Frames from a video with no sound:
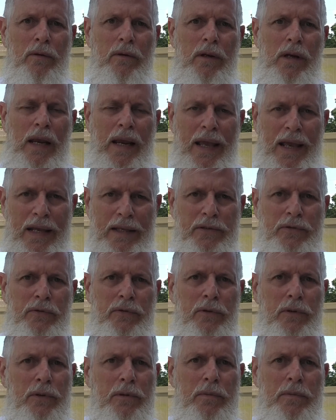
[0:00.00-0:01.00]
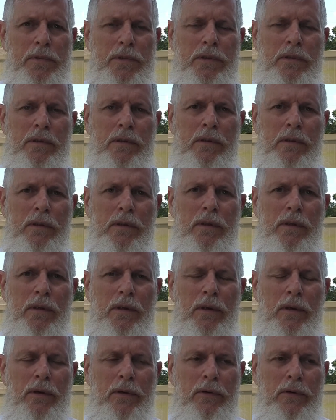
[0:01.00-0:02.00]
classrooms
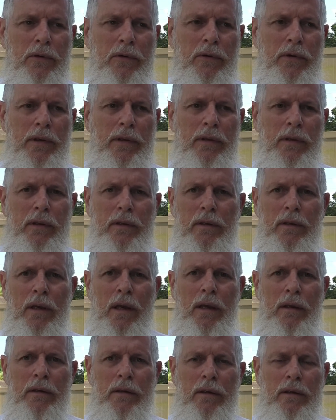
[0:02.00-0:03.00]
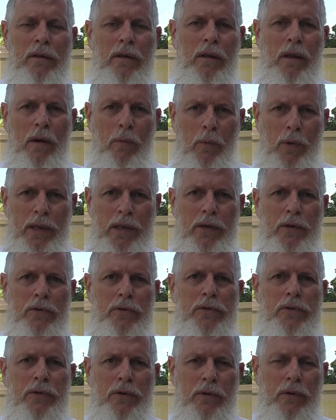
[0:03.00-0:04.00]
during that we
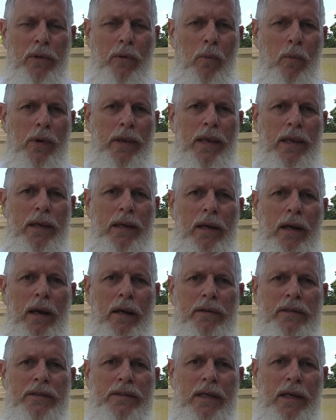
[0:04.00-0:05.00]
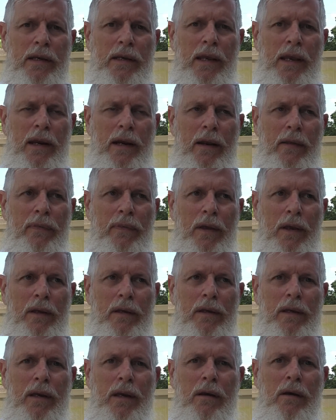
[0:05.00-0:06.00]
used during the week on Sunday, and I thought,
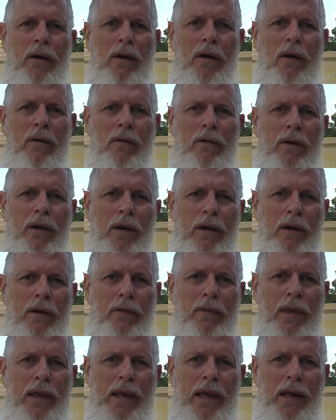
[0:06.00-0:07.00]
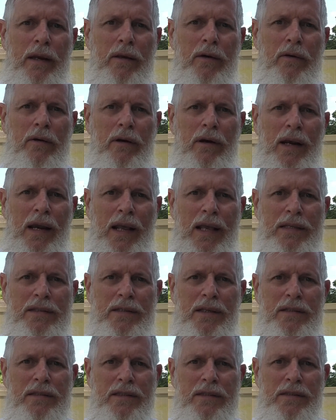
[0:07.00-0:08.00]
oh no, they got to go to
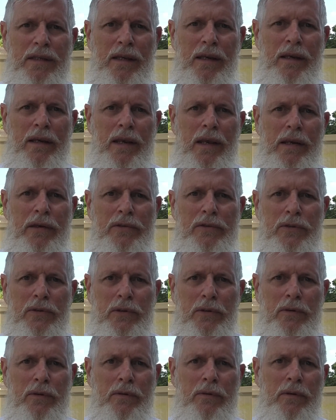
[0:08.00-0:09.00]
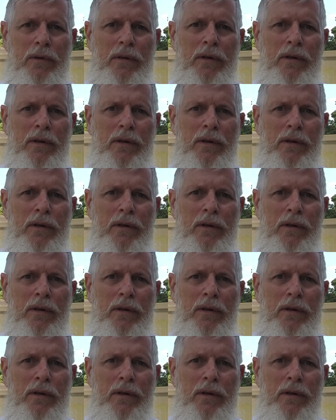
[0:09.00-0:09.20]
class on Sunday too.